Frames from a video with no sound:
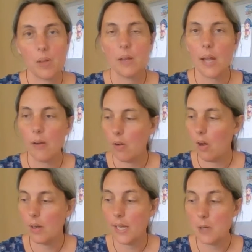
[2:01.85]
Now,
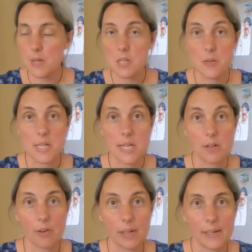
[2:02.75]
I'll let you into a
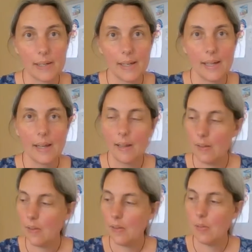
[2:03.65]
secret
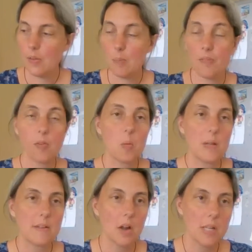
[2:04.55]
that before we
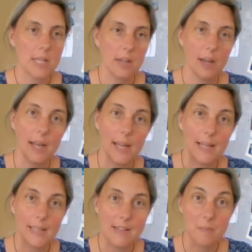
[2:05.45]
started, I had
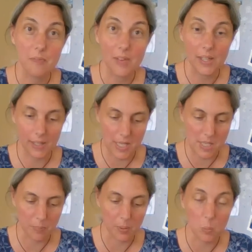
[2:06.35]
added some vinegar to
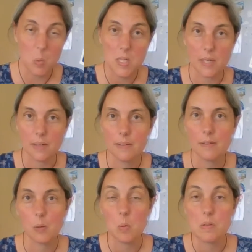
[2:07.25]
my water,
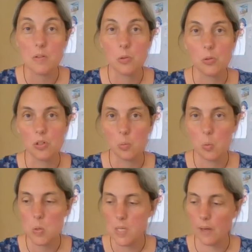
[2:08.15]
so it wasn't all just
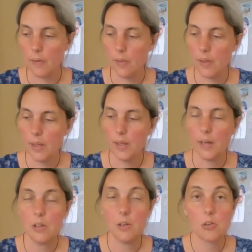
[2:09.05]
water.
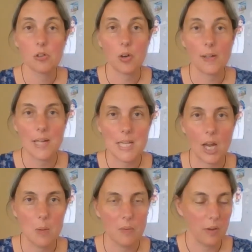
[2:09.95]
You can try that at
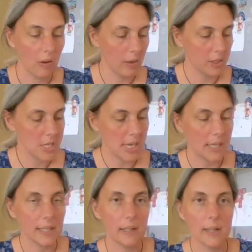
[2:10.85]
home if you like, just
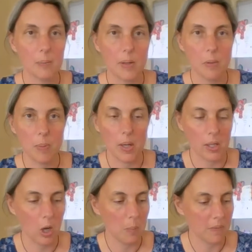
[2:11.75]
adding a little bit of
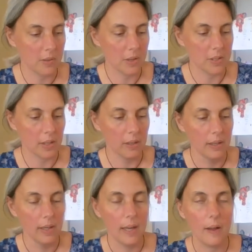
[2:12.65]
bicarb of soda
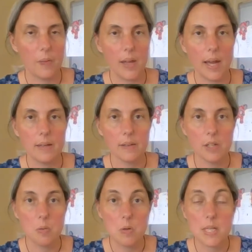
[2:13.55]
at the end, and
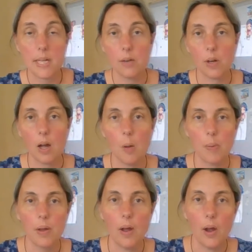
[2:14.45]
you will see your cup
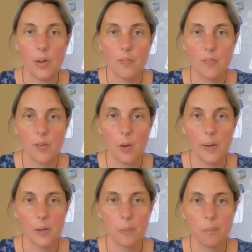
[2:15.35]

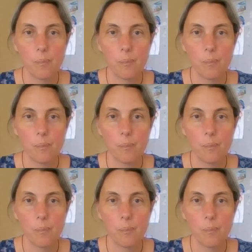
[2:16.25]
overflowing.